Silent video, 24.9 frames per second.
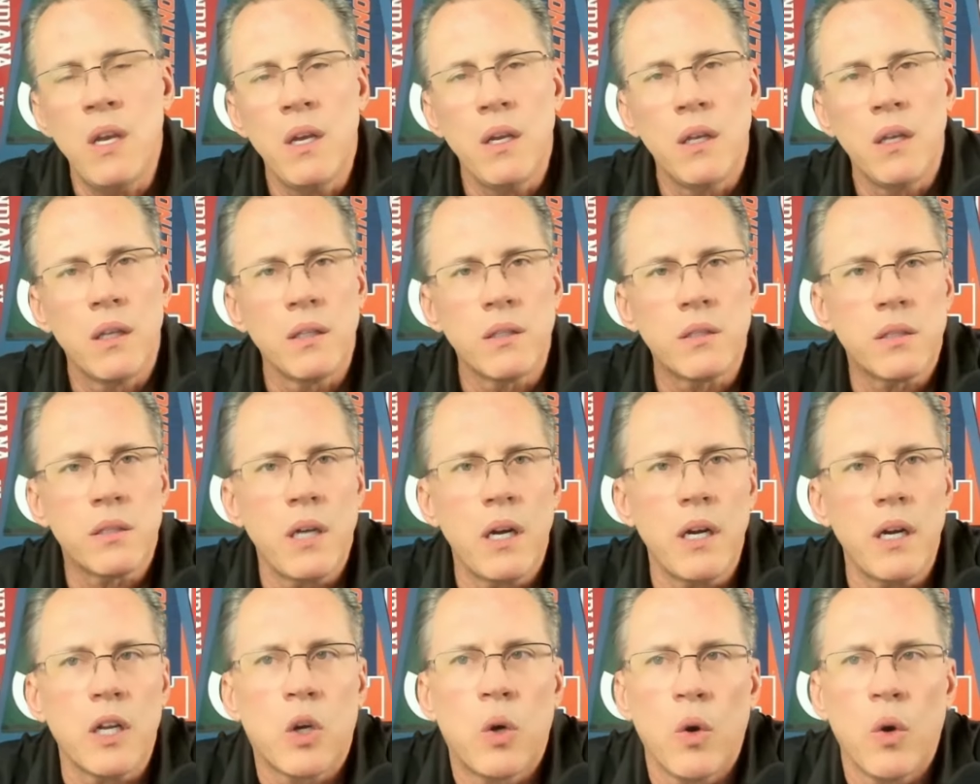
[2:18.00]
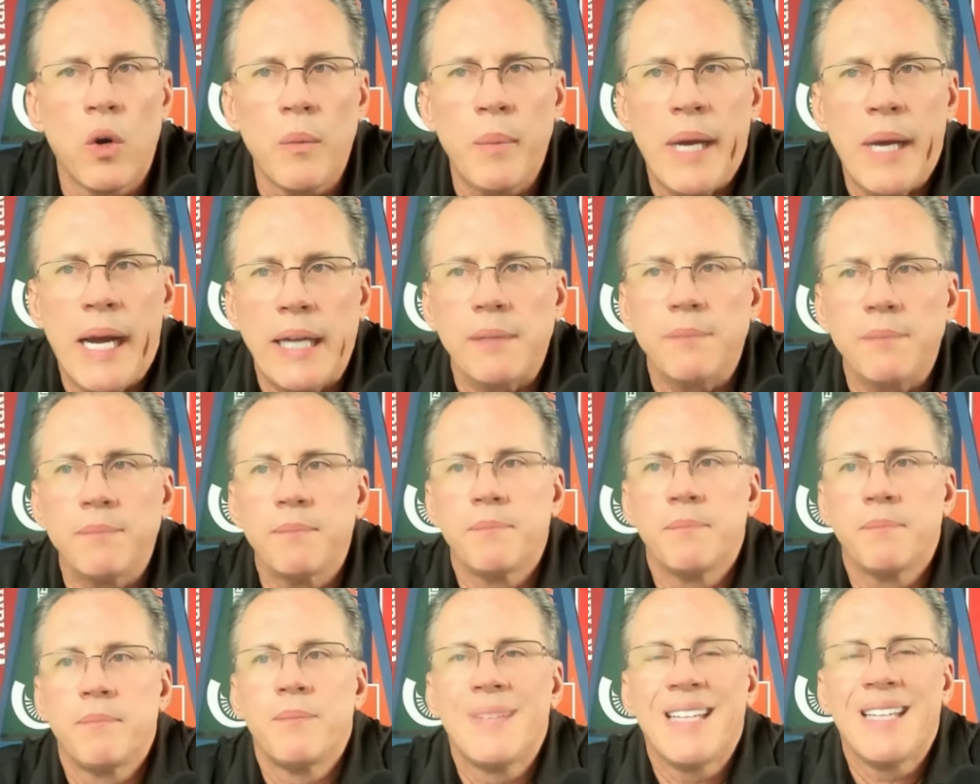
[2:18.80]
Let's start at quarterback.
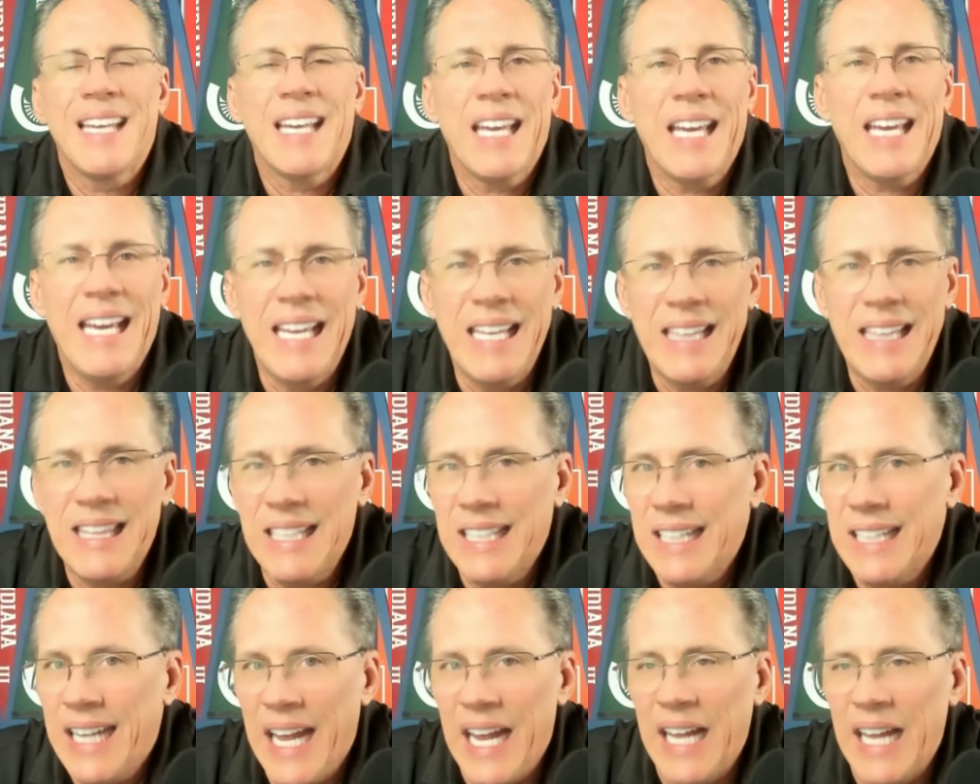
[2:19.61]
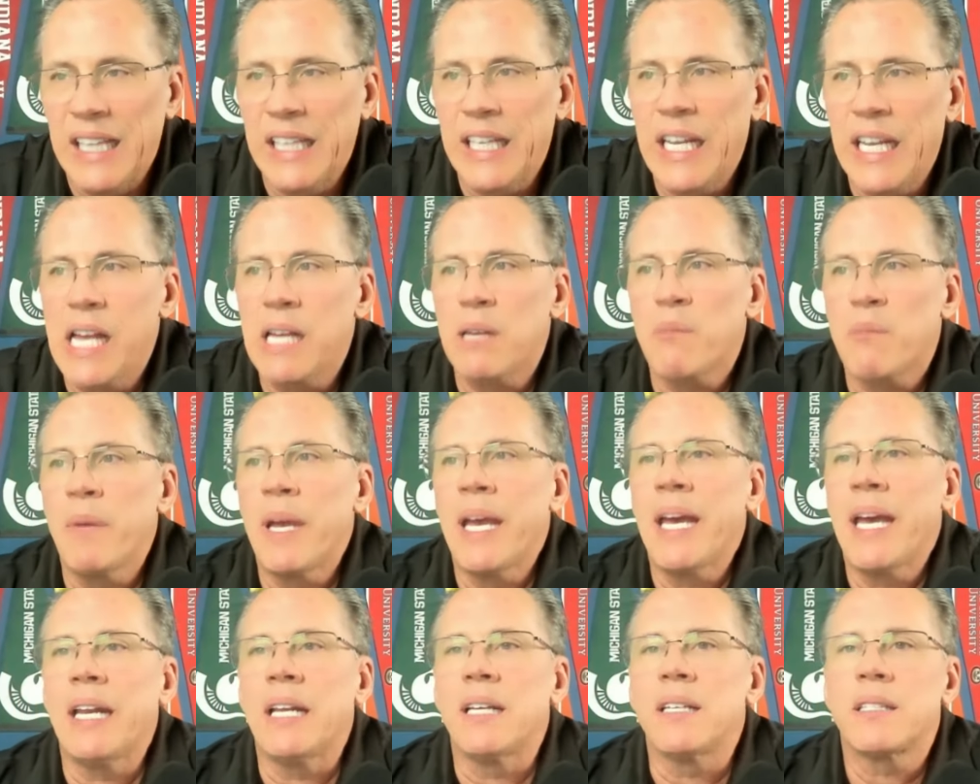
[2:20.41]
Athan
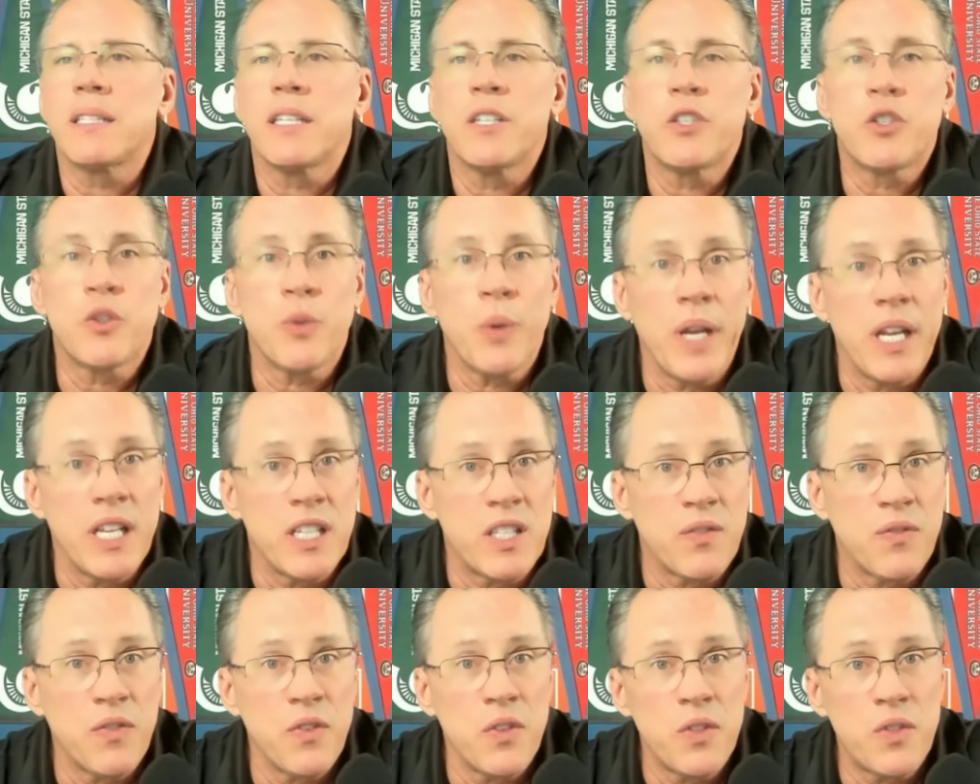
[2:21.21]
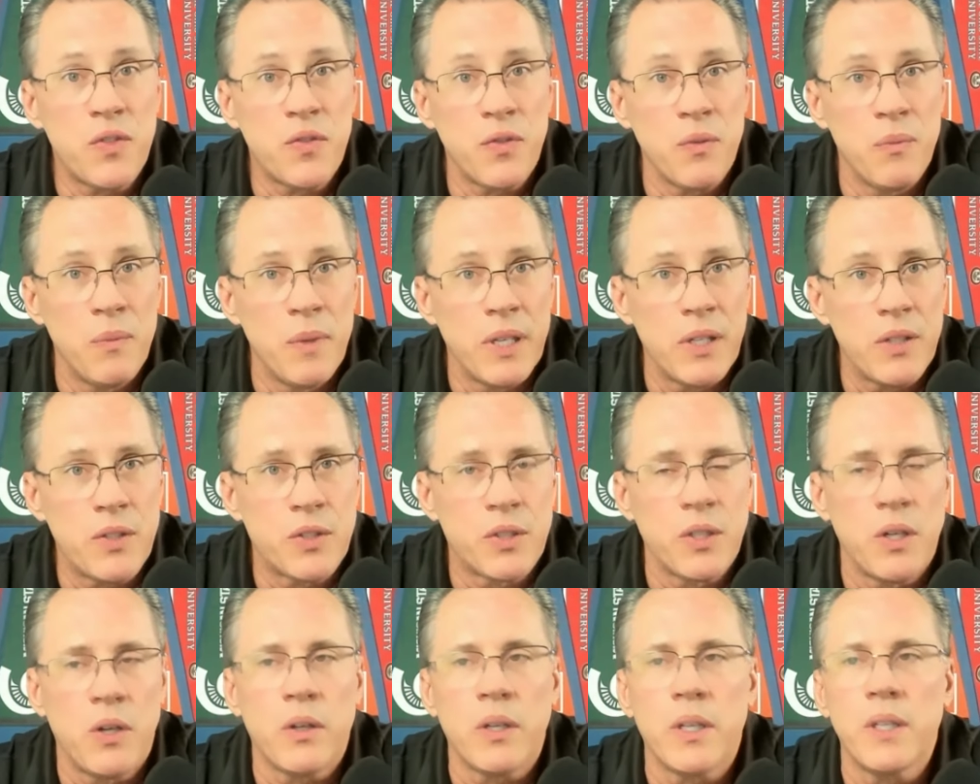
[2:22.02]
Kaliakmanis. He transfers from
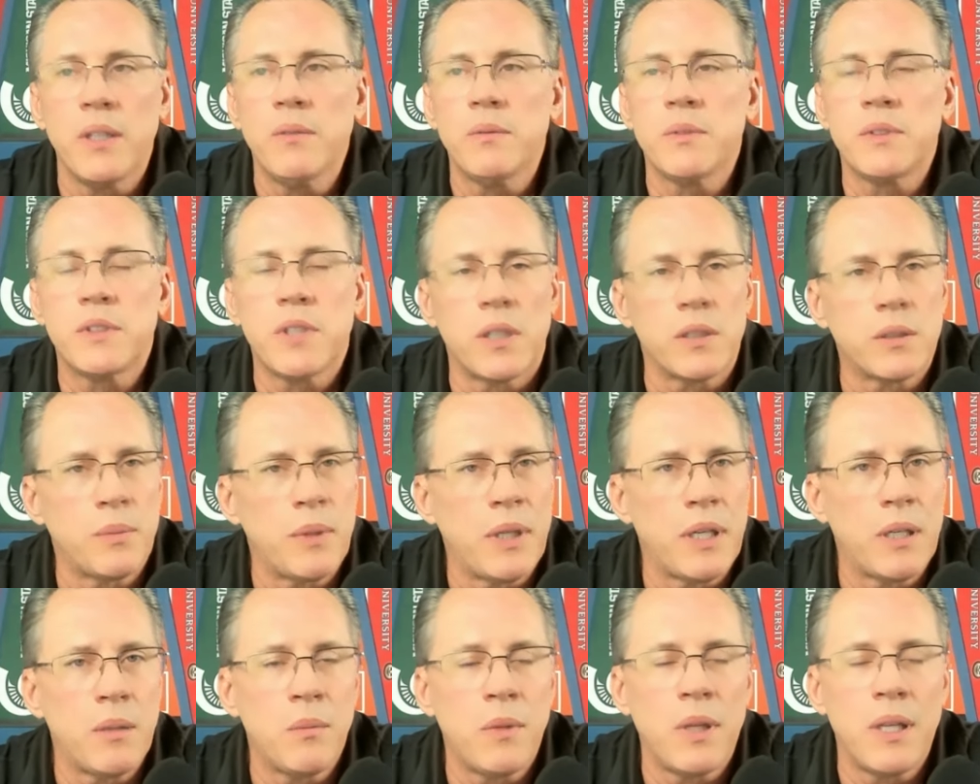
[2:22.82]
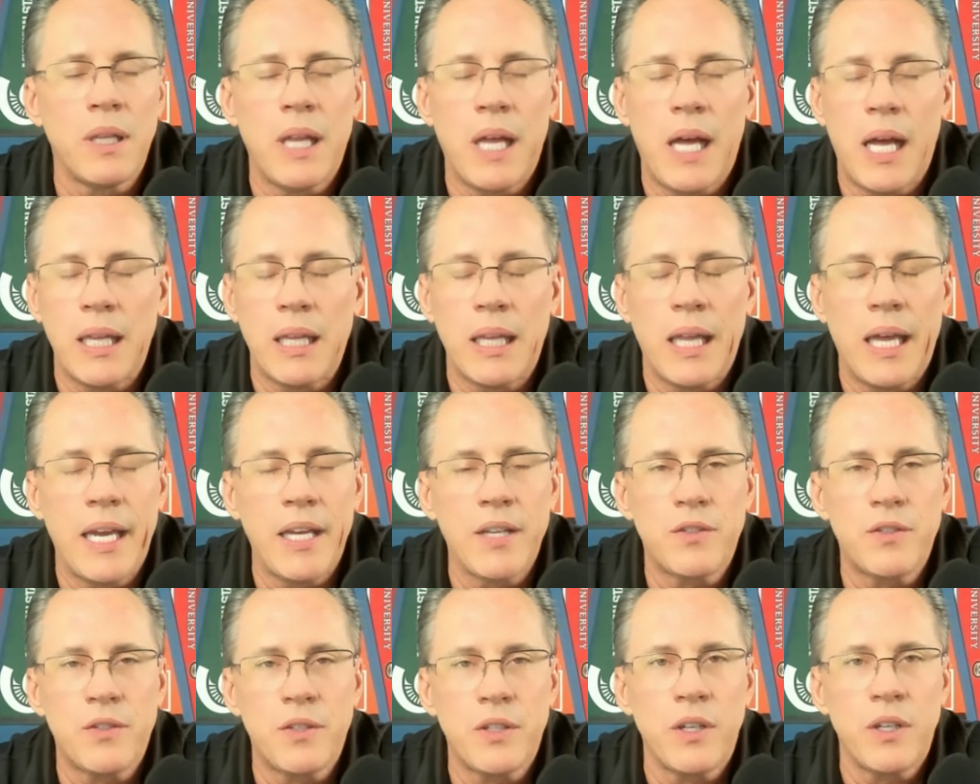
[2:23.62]
Minnesota. We talked about him a lot
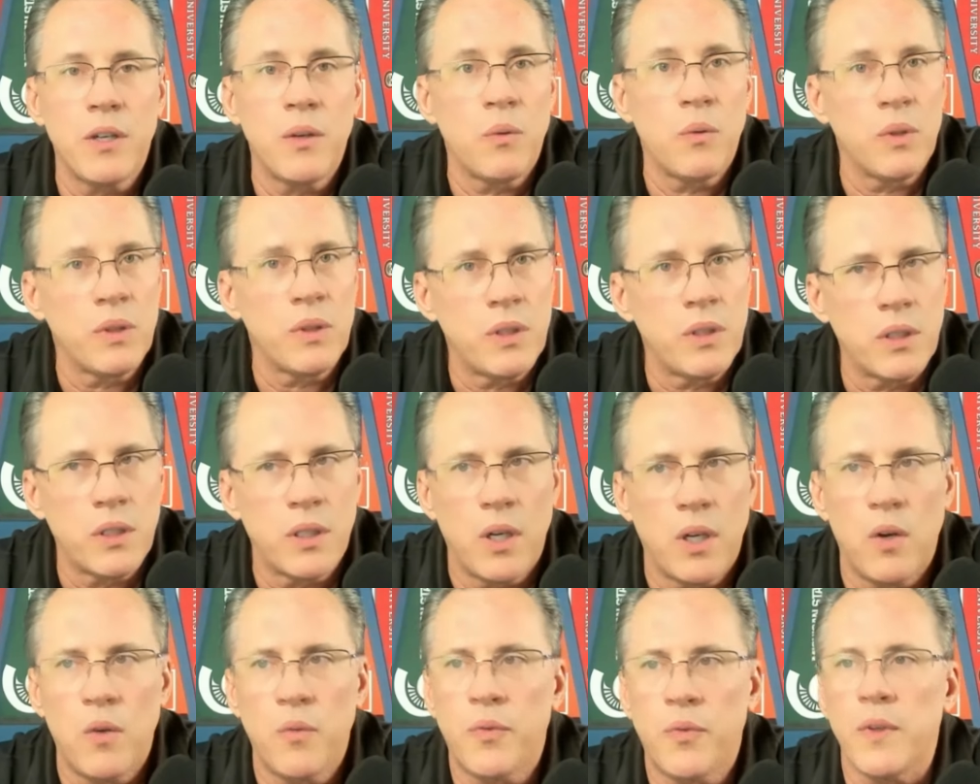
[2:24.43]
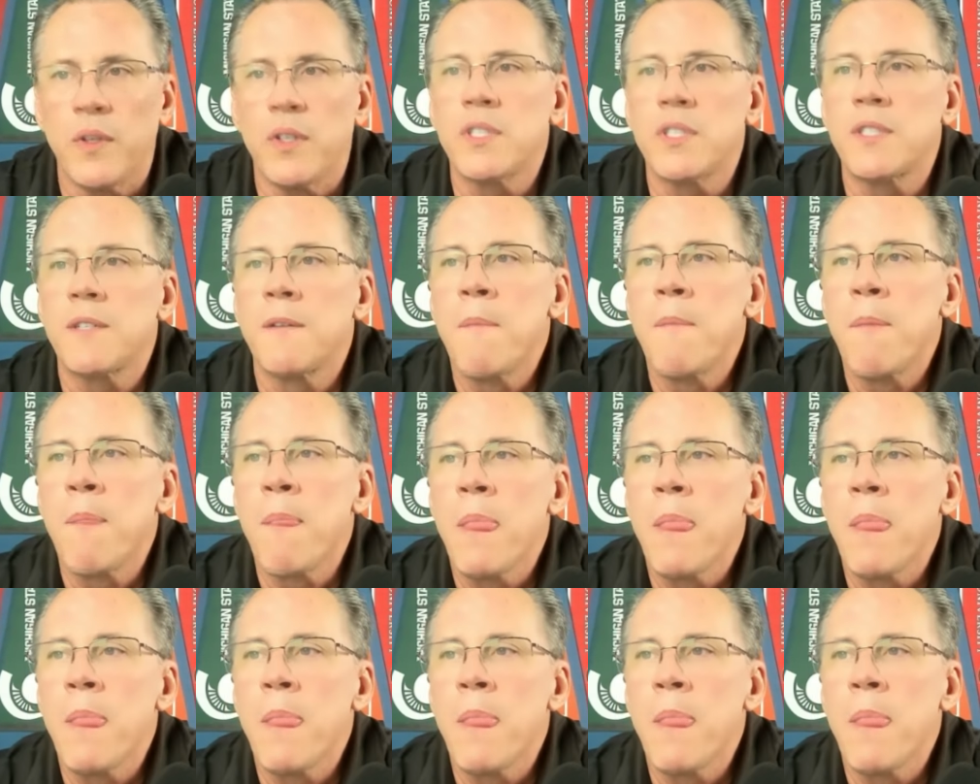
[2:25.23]
last year with the Gophers.